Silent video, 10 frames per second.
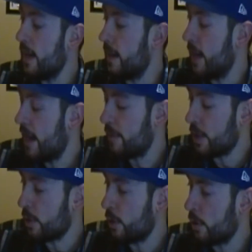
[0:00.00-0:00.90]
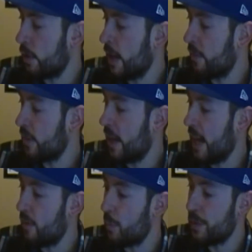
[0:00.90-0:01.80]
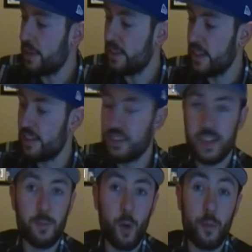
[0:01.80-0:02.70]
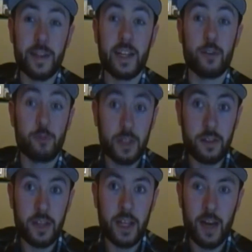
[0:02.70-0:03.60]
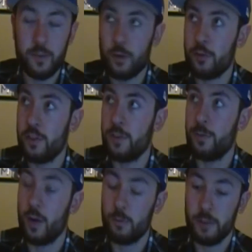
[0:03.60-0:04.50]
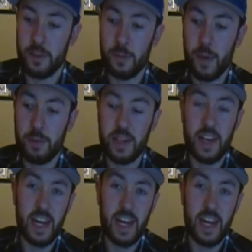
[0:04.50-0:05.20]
and having her have have a PTSD moment against Ridley after she's fought Ridley maybe